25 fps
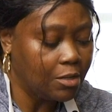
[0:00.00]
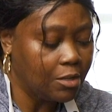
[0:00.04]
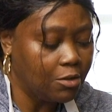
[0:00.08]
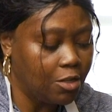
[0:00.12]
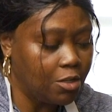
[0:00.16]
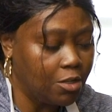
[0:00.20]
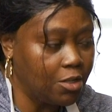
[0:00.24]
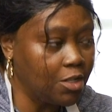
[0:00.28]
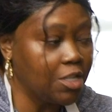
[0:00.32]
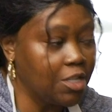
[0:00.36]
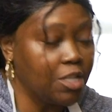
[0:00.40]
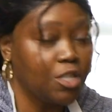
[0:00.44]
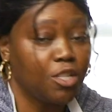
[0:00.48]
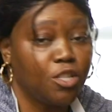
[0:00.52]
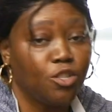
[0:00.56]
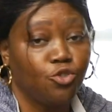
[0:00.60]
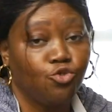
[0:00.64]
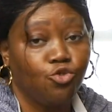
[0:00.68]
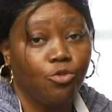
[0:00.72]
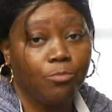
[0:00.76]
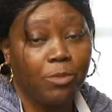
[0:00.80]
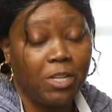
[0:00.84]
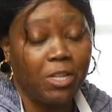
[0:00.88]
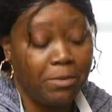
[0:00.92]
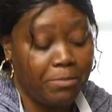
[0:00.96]
you know, this is
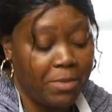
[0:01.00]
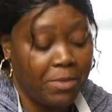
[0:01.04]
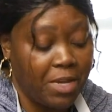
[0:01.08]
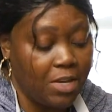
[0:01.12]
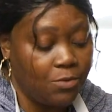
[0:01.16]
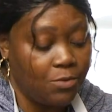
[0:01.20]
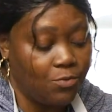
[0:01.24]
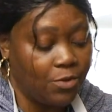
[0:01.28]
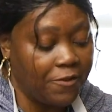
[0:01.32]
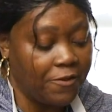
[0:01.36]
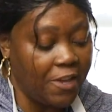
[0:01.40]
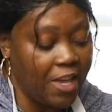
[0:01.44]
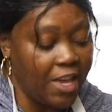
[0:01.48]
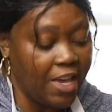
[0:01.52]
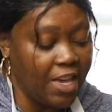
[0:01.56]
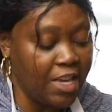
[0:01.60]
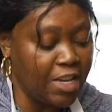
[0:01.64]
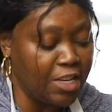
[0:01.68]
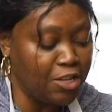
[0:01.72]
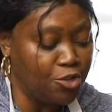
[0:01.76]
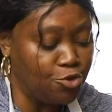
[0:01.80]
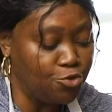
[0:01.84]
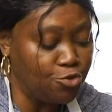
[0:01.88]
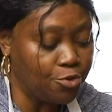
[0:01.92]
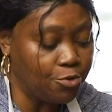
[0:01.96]
normally made with egg
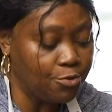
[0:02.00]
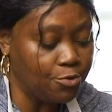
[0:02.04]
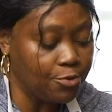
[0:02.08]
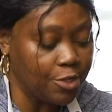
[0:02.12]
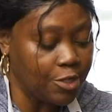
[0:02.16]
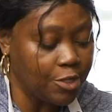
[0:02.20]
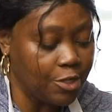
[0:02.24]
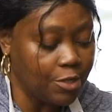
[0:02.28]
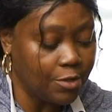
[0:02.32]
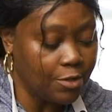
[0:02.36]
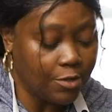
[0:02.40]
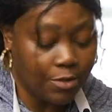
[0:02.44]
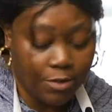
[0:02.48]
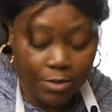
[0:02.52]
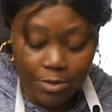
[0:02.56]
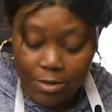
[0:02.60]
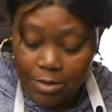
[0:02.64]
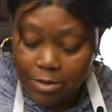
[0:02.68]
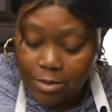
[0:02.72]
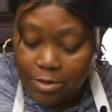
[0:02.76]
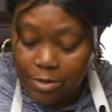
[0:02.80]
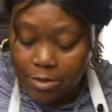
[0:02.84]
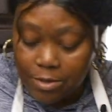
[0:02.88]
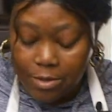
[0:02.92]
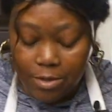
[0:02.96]
noodles.
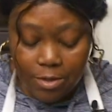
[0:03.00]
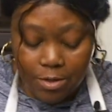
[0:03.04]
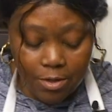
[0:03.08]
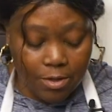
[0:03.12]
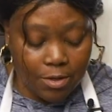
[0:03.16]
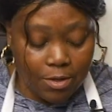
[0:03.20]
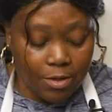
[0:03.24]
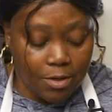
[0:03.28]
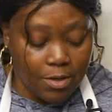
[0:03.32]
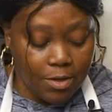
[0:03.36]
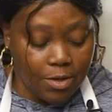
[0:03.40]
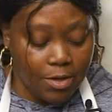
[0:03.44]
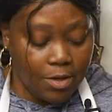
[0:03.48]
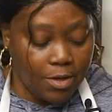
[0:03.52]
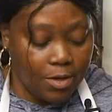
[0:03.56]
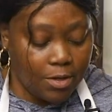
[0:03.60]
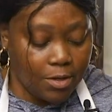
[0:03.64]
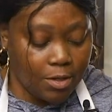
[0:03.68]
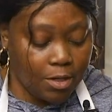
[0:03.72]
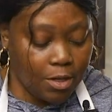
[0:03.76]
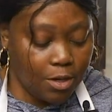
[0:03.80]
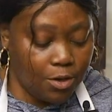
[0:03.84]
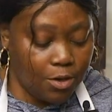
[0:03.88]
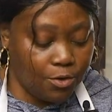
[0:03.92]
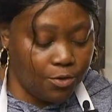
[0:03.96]

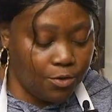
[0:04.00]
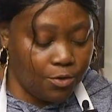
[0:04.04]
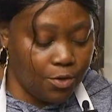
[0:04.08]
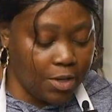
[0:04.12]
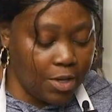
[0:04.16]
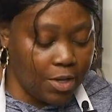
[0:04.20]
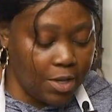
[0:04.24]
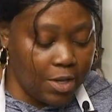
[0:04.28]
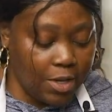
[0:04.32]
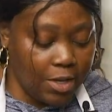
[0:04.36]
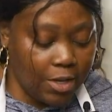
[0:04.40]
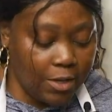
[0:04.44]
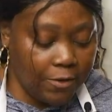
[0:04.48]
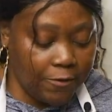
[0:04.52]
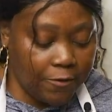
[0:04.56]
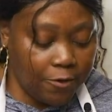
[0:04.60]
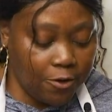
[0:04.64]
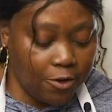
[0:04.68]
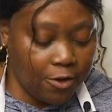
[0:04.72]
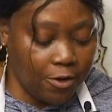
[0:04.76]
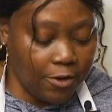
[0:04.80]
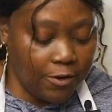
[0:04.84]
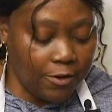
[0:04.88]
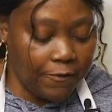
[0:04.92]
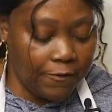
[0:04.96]
So if
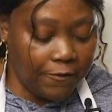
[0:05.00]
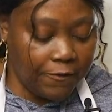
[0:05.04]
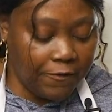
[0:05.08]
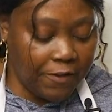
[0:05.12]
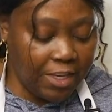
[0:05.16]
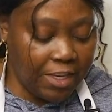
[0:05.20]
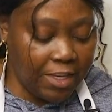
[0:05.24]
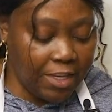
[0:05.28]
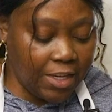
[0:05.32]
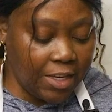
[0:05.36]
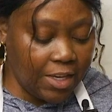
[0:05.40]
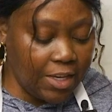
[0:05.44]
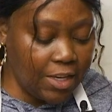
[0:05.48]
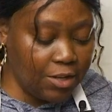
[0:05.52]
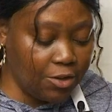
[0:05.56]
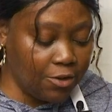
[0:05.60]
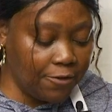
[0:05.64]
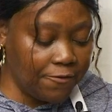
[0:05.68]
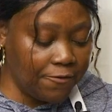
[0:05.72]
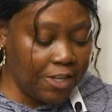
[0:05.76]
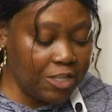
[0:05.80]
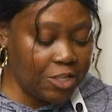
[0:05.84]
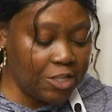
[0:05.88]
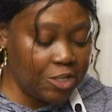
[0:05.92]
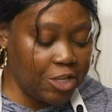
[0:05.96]
you're vegan or
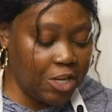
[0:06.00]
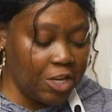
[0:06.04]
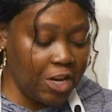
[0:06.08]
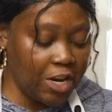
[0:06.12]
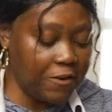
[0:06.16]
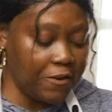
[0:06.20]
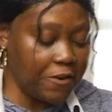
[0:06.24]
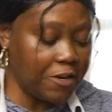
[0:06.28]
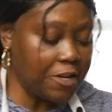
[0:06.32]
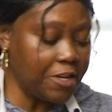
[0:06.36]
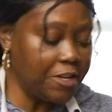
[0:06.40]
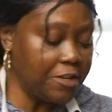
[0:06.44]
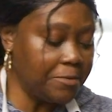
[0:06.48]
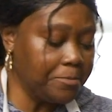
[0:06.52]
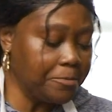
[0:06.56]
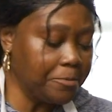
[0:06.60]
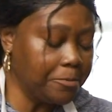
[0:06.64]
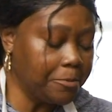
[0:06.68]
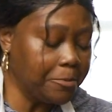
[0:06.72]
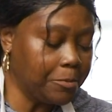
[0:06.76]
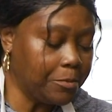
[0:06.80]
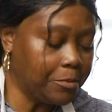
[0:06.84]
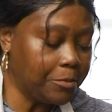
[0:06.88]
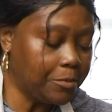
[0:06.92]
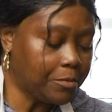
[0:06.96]
vegetarian,
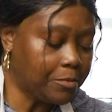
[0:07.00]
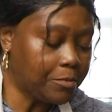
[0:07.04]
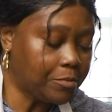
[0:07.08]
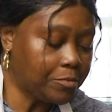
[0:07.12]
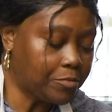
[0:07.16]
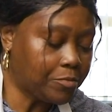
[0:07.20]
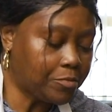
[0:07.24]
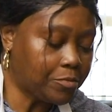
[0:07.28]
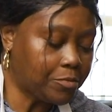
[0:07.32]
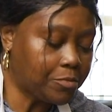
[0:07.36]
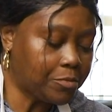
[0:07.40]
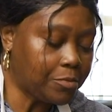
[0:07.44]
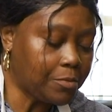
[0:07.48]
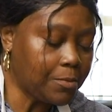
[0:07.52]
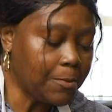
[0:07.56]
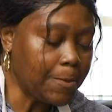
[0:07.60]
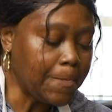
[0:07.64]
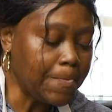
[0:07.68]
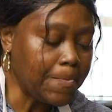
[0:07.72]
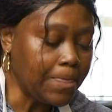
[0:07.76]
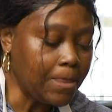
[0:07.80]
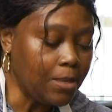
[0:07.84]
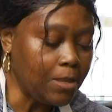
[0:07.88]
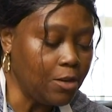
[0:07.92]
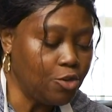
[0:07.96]

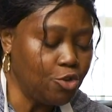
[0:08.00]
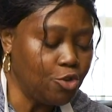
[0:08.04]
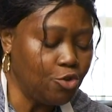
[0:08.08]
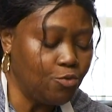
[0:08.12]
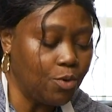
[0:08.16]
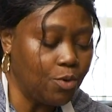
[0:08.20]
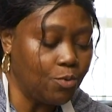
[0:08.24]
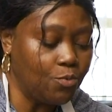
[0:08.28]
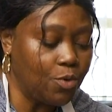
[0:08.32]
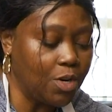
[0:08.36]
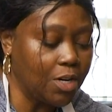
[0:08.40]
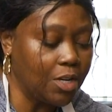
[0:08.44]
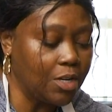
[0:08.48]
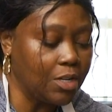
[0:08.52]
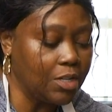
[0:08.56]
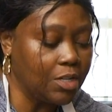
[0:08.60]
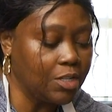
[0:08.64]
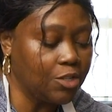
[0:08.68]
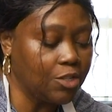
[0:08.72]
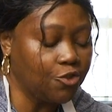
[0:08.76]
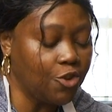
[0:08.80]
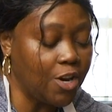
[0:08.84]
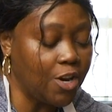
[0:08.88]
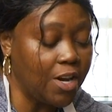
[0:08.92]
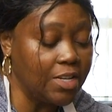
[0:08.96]
you would want to
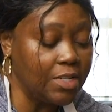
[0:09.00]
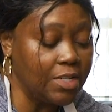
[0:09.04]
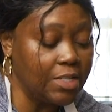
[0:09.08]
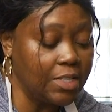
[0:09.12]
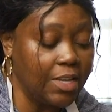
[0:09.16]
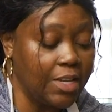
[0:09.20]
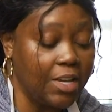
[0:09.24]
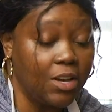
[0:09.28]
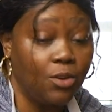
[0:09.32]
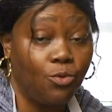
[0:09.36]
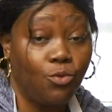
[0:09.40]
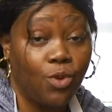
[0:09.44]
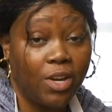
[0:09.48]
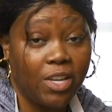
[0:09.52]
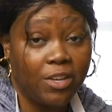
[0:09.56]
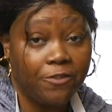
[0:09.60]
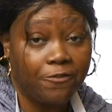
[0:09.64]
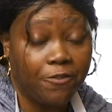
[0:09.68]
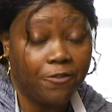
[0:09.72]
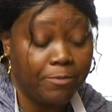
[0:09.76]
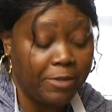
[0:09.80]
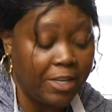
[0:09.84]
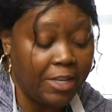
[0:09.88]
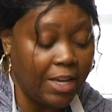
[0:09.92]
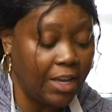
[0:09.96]
try and stay away
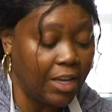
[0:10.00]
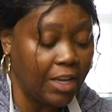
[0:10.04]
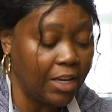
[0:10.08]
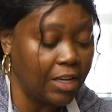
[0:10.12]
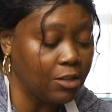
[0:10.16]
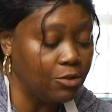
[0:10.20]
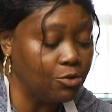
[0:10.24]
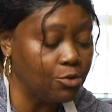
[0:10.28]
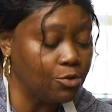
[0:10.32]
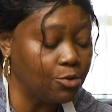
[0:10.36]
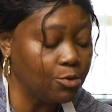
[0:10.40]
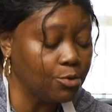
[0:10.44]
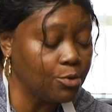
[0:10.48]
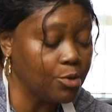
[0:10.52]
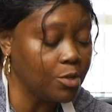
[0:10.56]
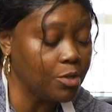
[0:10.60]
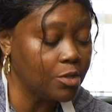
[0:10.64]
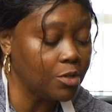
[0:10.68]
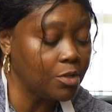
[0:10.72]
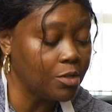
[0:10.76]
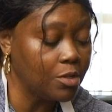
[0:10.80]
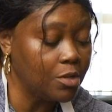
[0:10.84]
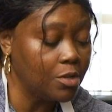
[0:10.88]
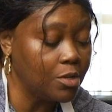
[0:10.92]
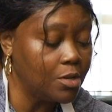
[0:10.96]
from the egg
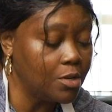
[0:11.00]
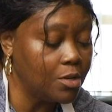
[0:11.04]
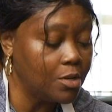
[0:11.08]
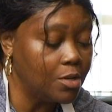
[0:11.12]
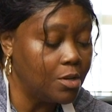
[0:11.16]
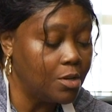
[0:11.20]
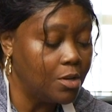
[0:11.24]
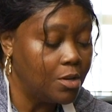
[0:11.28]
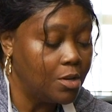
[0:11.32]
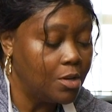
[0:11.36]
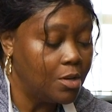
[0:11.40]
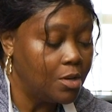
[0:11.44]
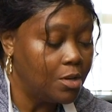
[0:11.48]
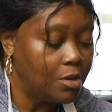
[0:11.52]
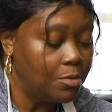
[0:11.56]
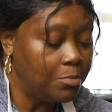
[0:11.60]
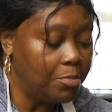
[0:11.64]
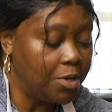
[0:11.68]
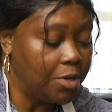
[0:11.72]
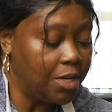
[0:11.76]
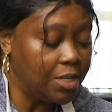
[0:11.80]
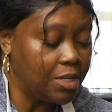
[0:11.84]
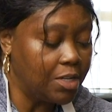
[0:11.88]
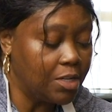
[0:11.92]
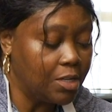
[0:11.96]
noodles.
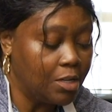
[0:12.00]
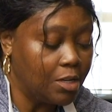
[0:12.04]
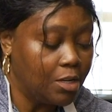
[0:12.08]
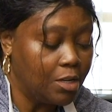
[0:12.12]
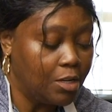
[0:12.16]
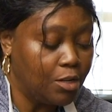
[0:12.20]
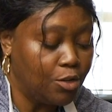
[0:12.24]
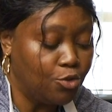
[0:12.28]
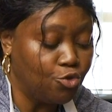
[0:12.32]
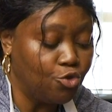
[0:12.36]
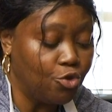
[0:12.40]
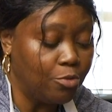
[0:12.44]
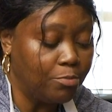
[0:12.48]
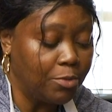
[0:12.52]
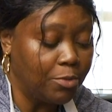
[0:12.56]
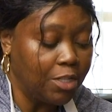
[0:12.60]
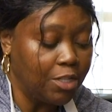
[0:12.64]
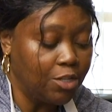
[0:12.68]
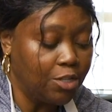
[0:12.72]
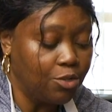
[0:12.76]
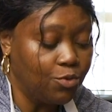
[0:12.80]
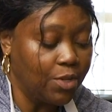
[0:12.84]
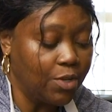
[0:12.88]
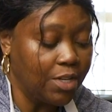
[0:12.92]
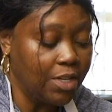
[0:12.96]
But normally
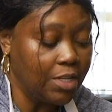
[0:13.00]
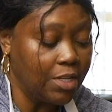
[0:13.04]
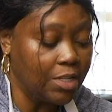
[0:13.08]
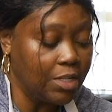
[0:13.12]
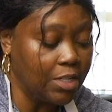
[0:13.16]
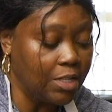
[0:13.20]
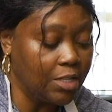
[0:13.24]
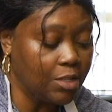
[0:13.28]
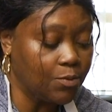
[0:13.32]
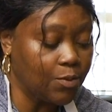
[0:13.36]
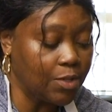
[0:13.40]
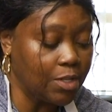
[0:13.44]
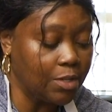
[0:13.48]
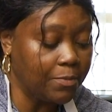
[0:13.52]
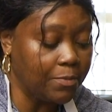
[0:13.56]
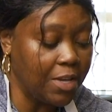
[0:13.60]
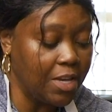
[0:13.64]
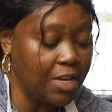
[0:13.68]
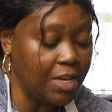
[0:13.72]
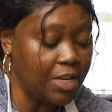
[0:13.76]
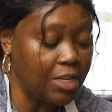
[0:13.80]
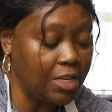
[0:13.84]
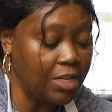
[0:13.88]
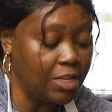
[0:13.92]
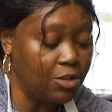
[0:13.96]
you would eat this with some
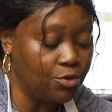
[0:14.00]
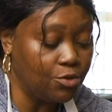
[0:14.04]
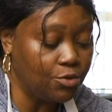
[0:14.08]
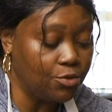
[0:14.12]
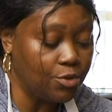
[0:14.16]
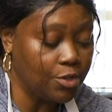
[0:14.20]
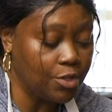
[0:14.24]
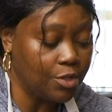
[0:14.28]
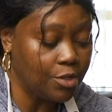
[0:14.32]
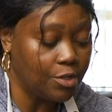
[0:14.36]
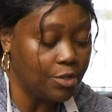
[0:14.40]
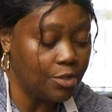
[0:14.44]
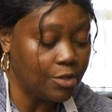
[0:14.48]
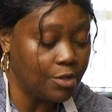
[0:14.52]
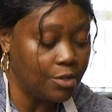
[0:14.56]
egg noodles.